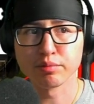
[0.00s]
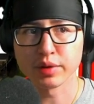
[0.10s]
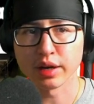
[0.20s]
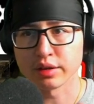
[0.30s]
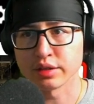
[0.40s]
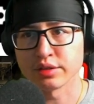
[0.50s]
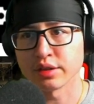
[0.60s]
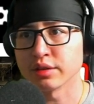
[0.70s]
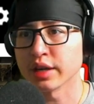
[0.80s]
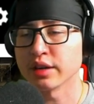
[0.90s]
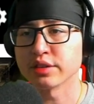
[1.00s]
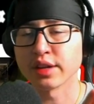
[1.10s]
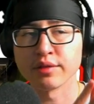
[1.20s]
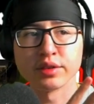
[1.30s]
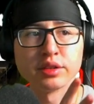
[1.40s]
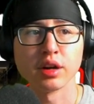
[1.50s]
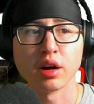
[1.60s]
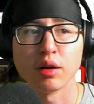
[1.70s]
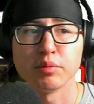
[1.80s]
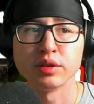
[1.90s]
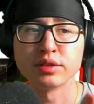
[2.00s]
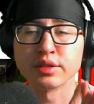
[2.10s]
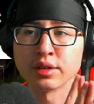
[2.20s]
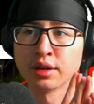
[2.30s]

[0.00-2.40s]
characters that have good combos